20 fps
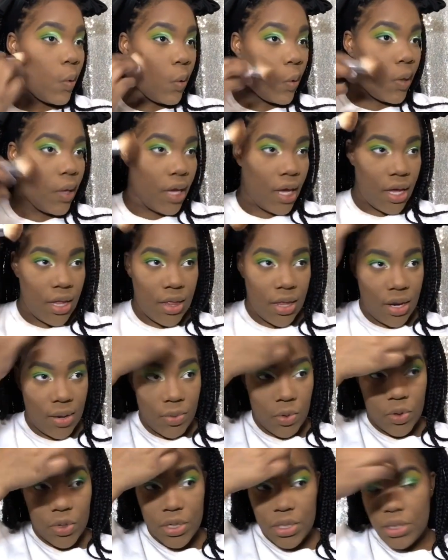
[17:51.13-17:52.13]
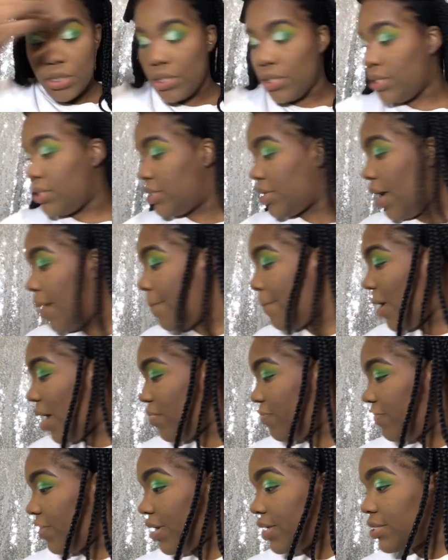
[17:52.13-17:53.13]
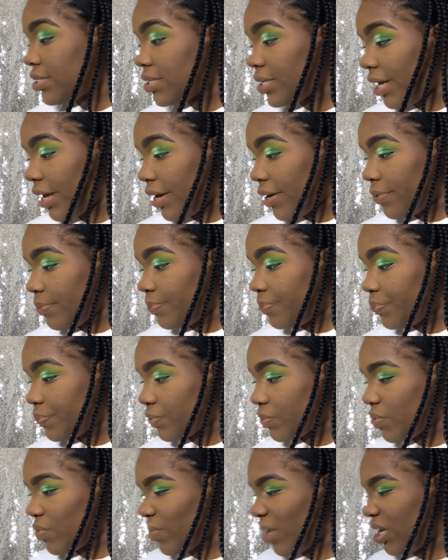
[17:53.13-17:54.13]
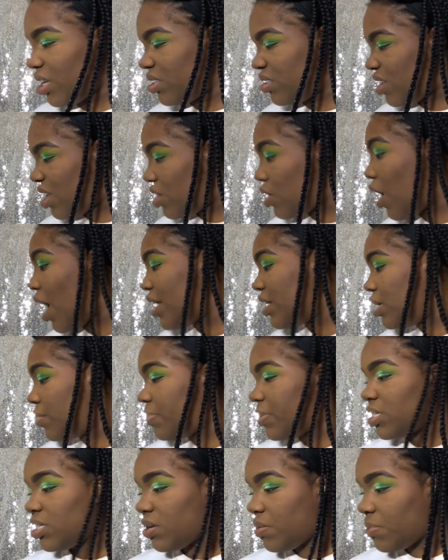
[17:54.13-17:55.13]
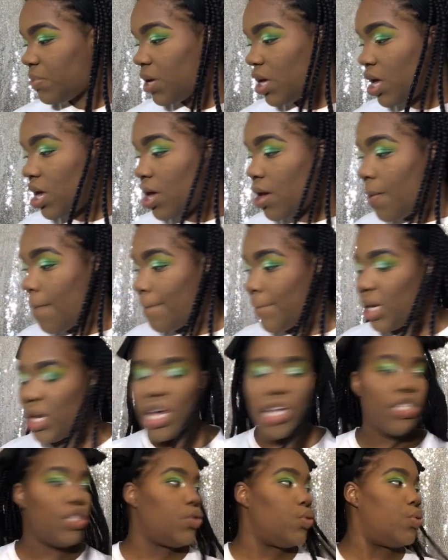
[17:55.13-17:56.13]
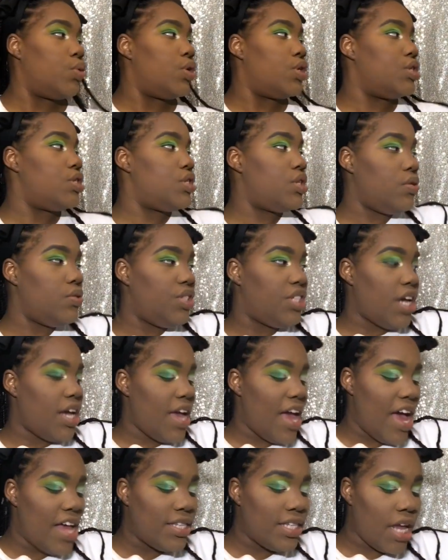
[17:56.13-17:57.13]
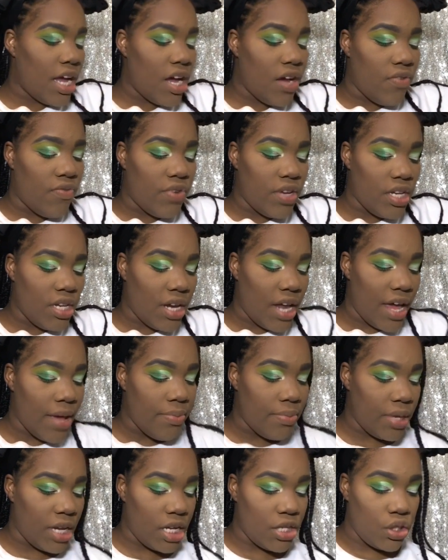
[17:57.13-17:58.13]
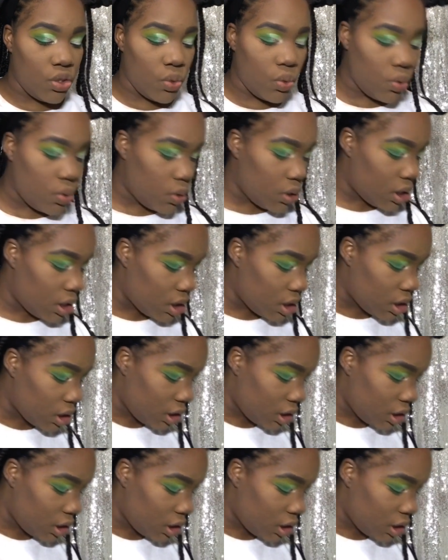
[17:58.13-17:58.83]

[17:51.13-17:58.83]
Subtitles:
And then I'm going to just set my face now. Wait, no, I need to put some blush on. So Jay has like a really light blush on.